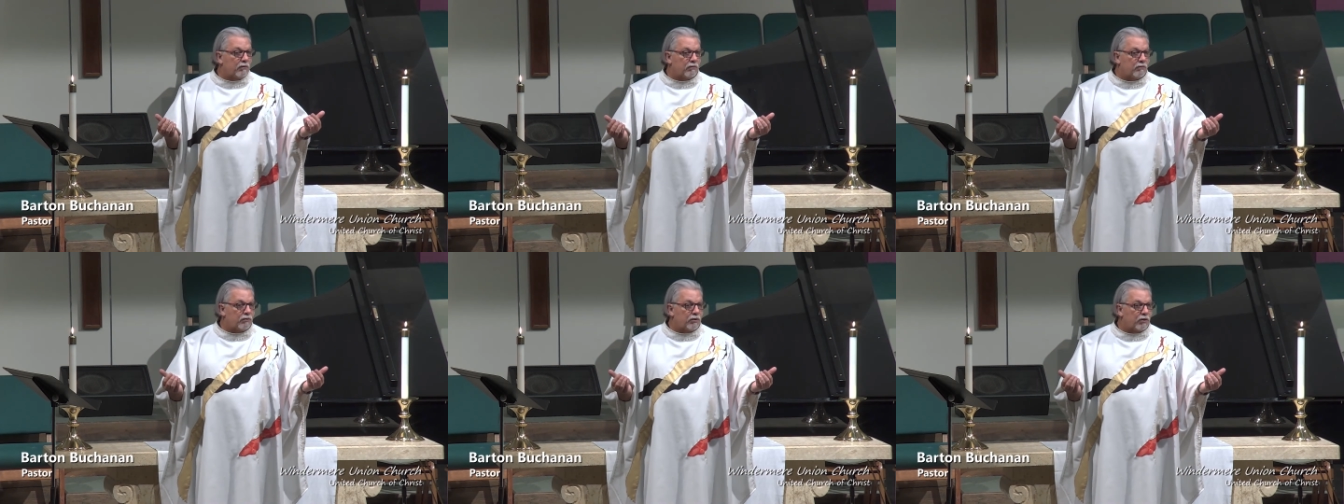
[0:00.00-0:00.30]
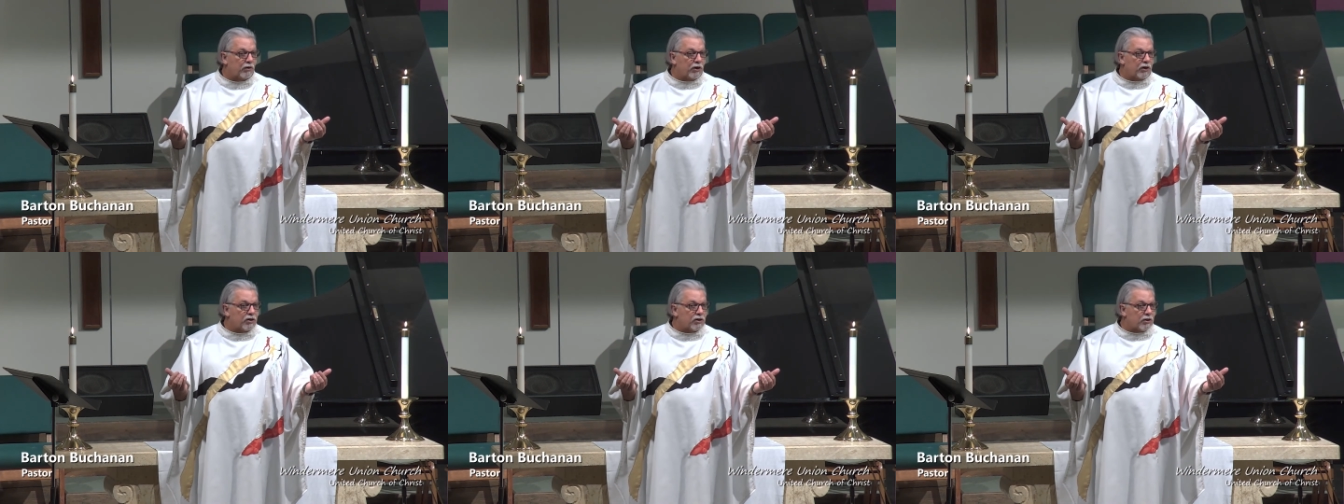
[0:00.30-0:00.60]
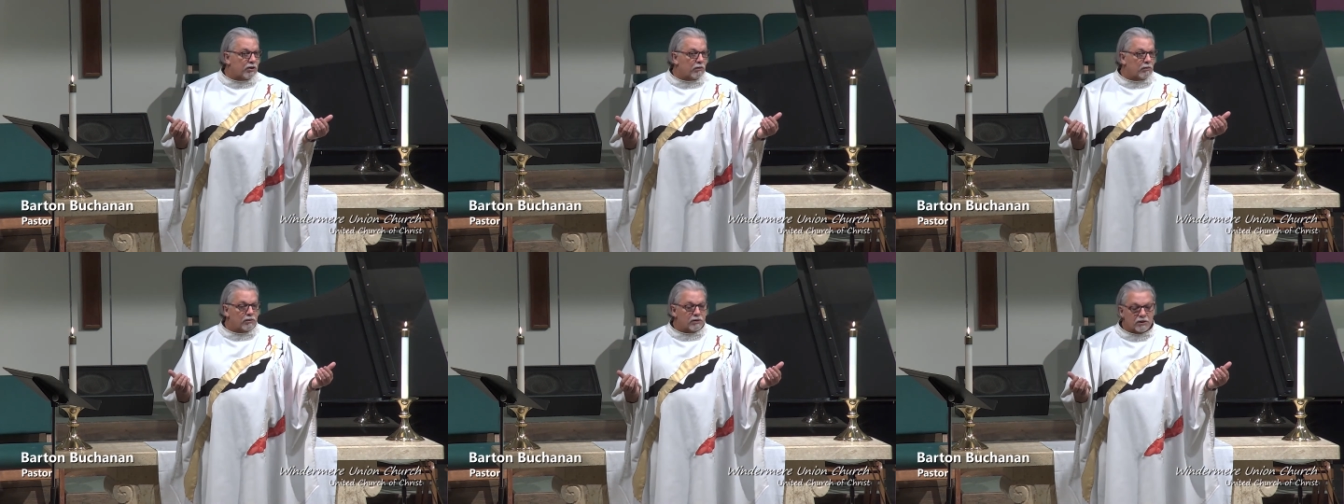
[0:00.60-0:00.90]
turning
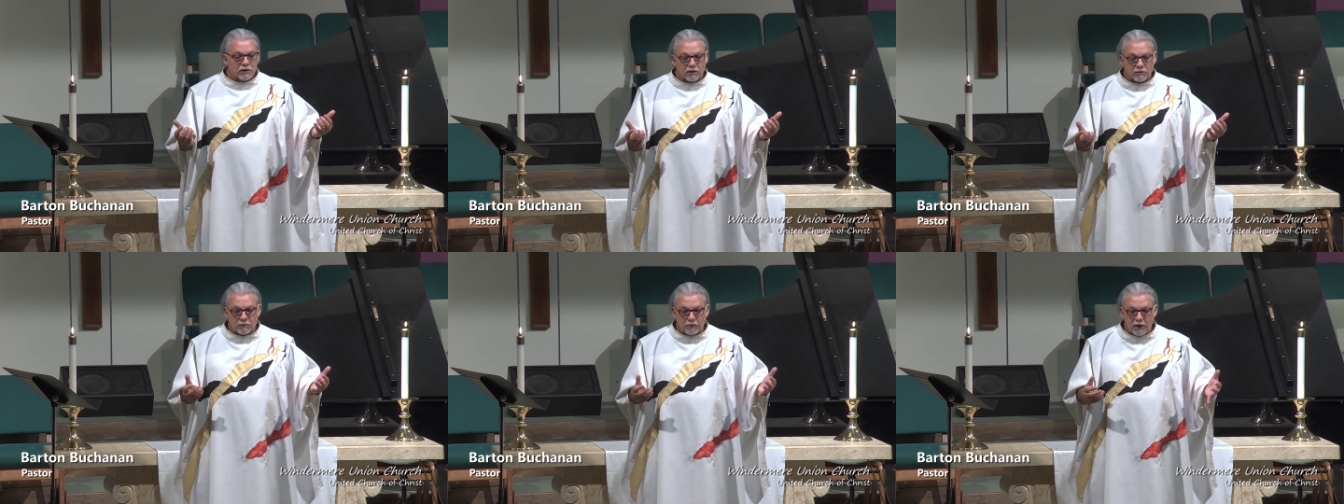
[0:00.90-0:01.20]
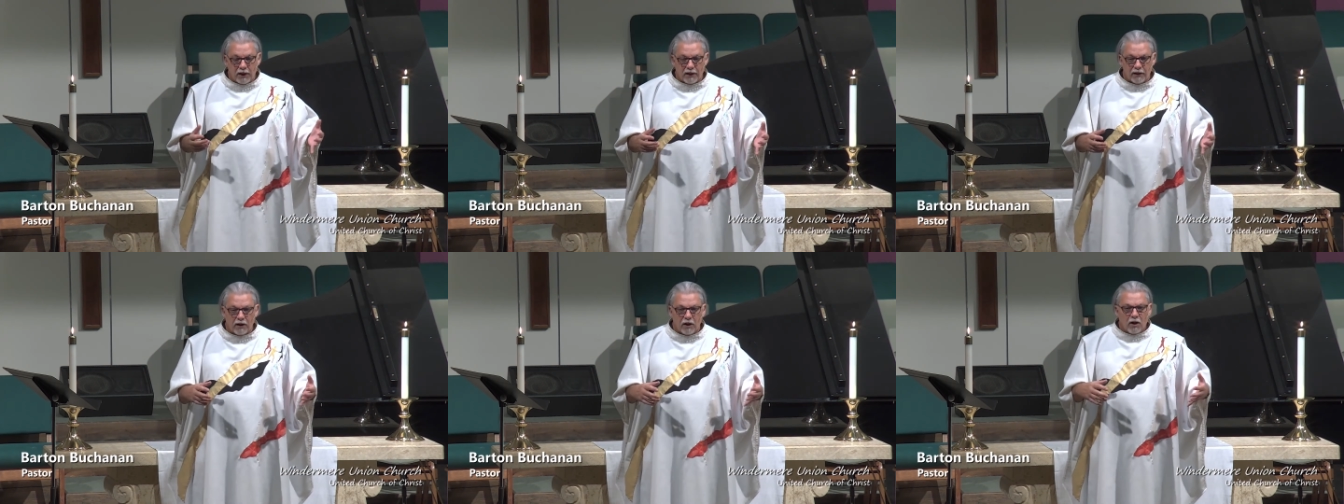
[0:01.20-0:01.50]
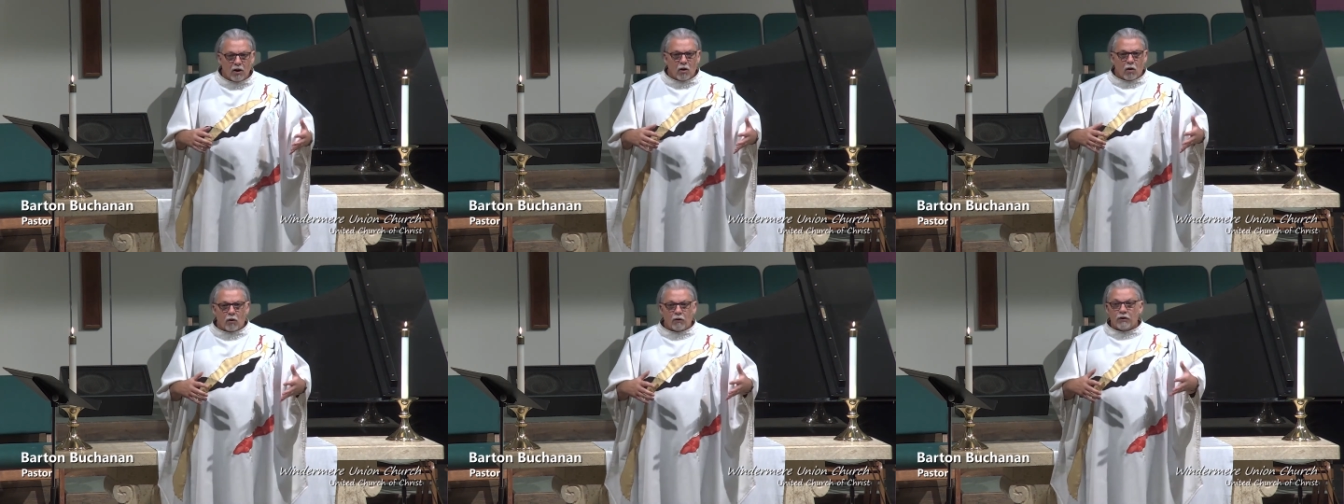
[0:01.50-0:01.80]
stones into bread,
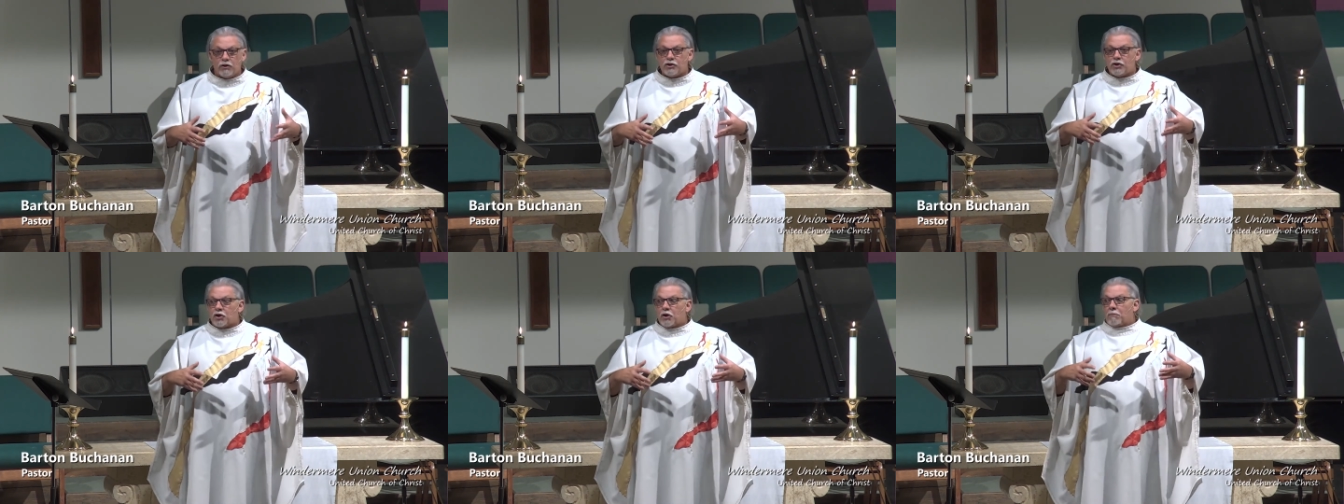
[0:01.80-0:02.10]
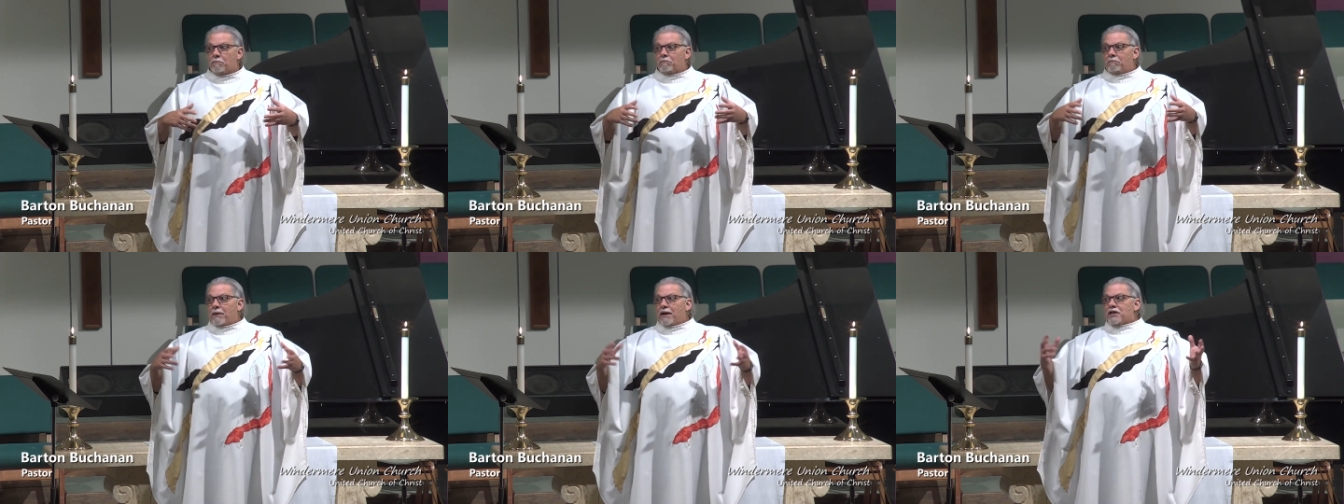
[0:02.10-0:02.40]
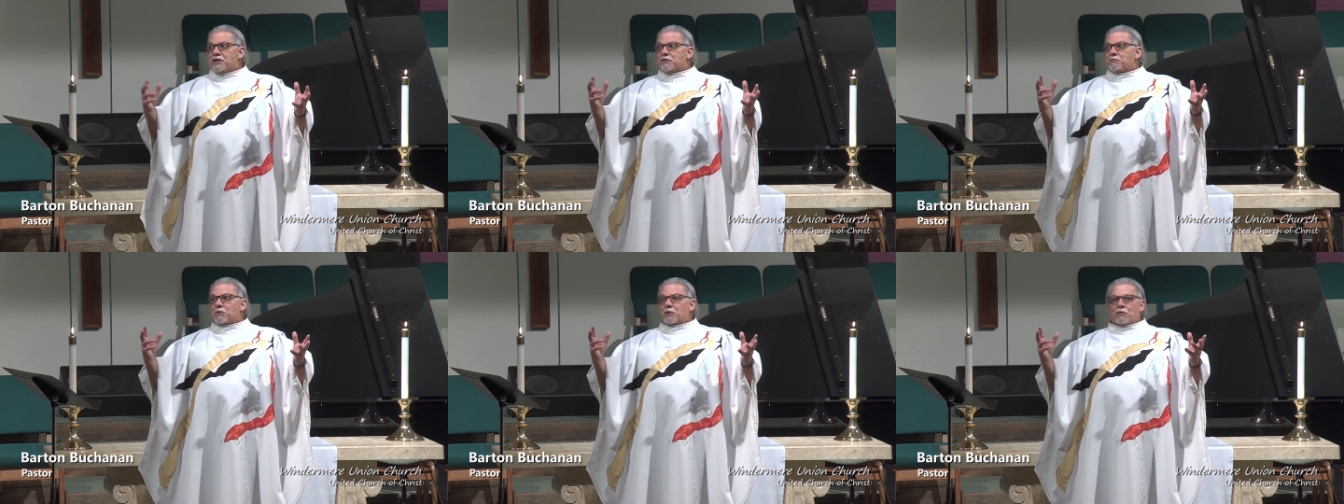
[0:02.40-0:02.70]
or that you could
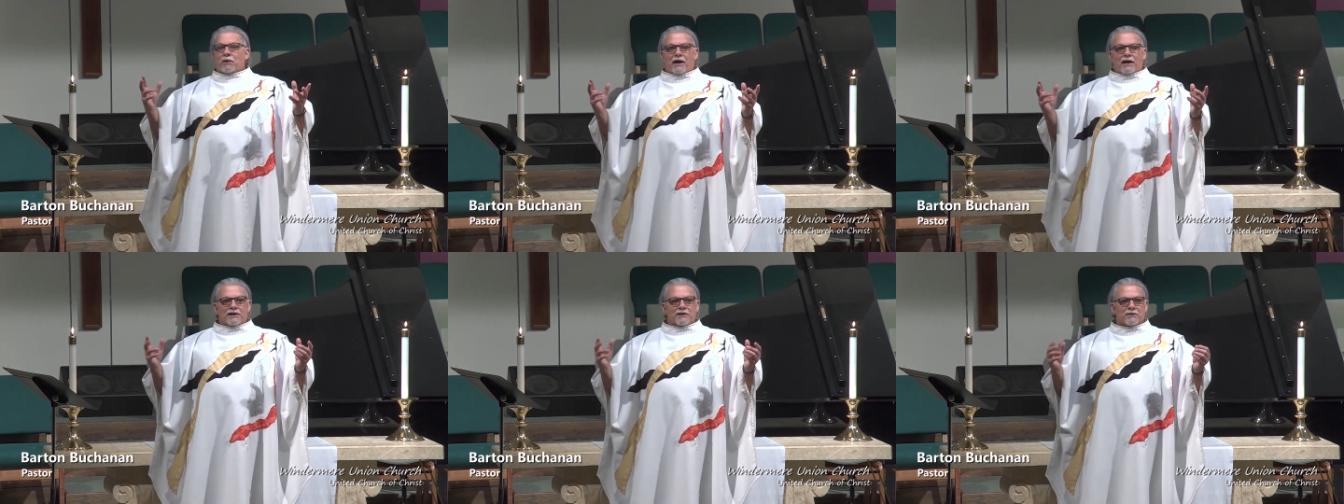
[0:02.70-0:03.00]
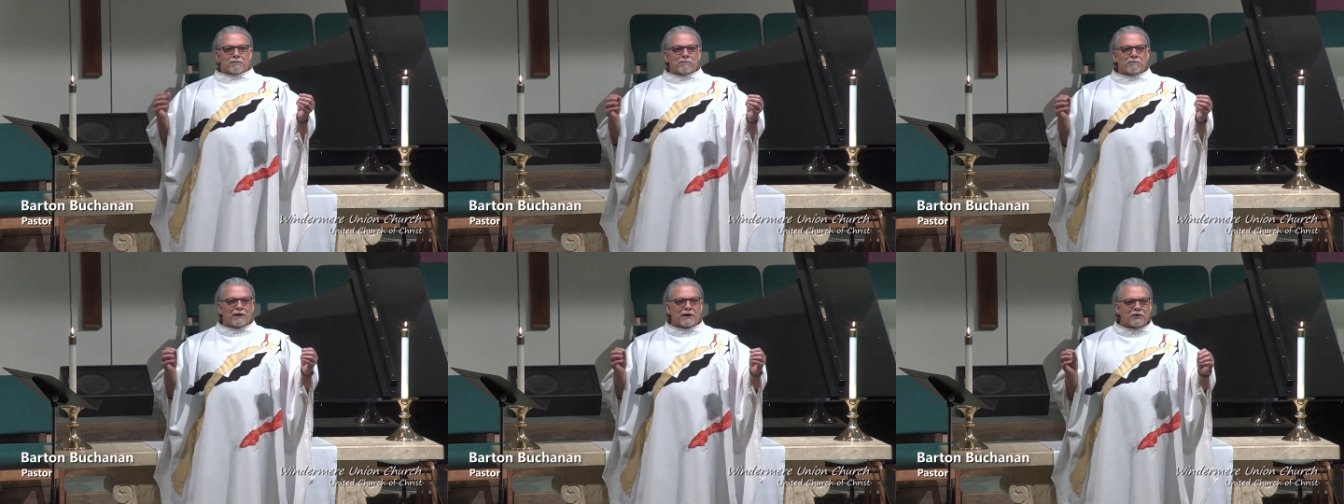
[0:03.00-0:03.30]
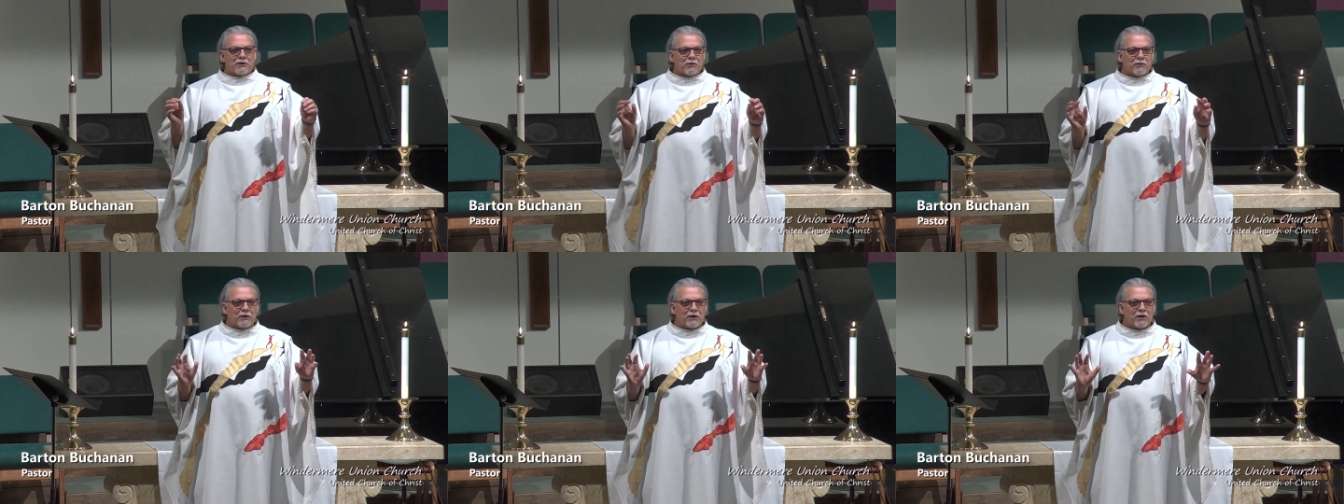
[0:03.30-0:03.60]
mesmerize them by
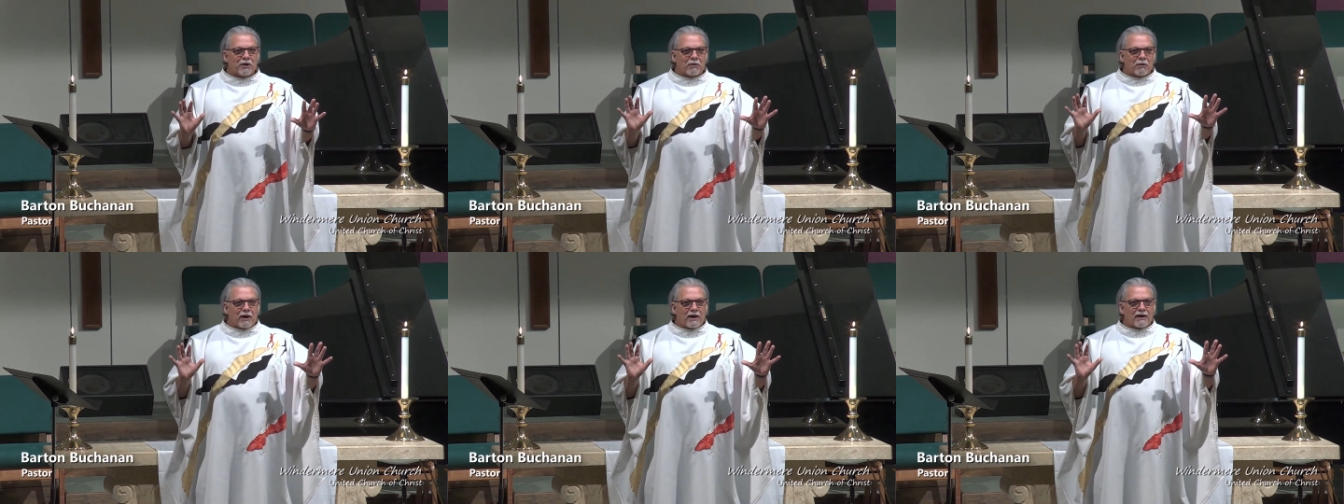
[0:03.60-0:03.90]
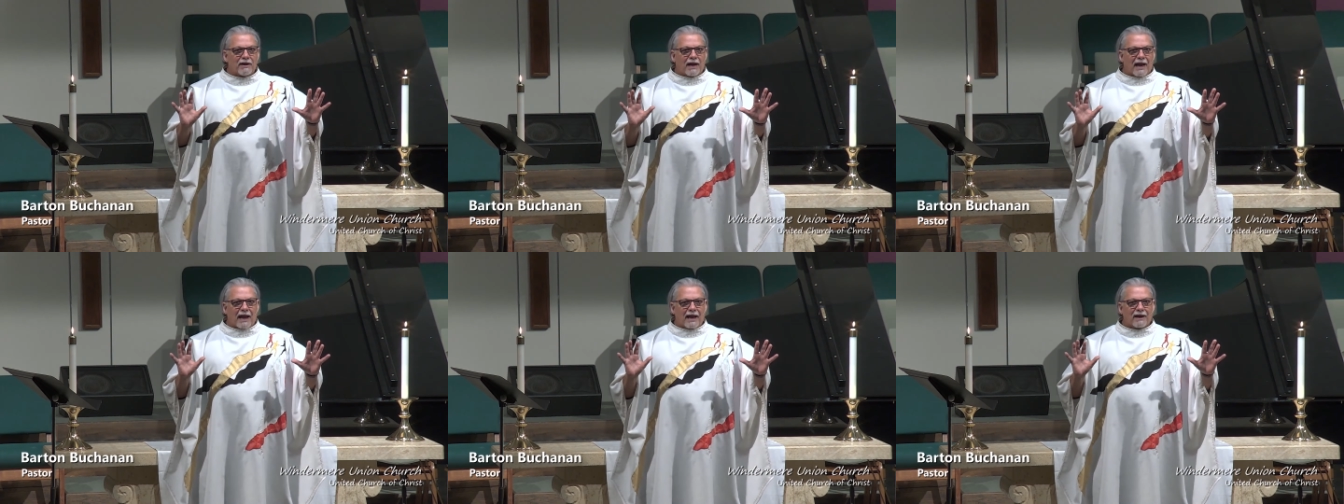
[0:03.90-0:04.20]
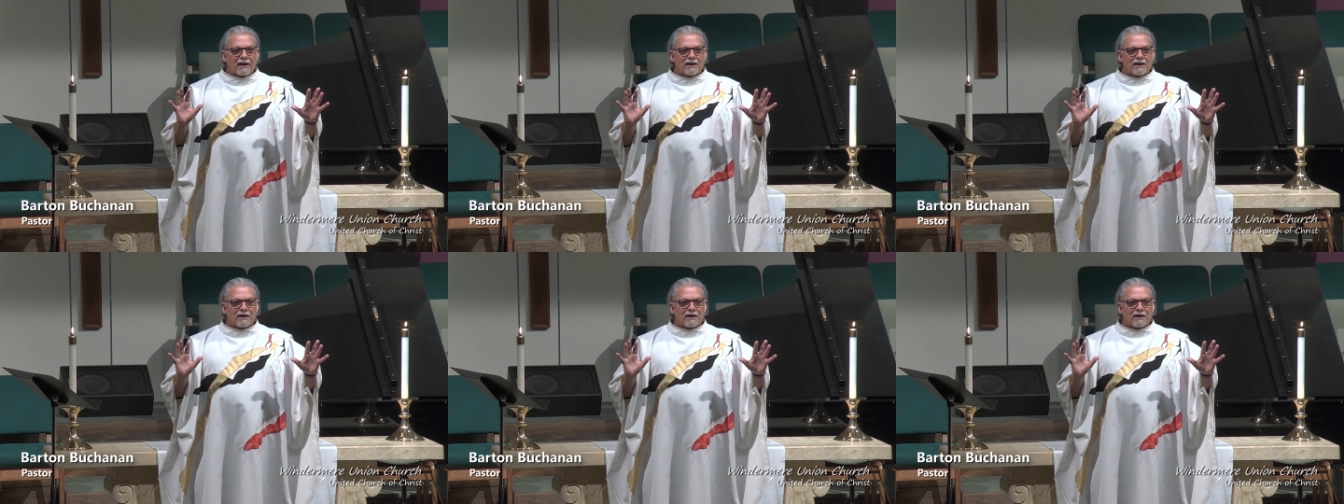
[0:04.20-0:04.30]
doing great uh,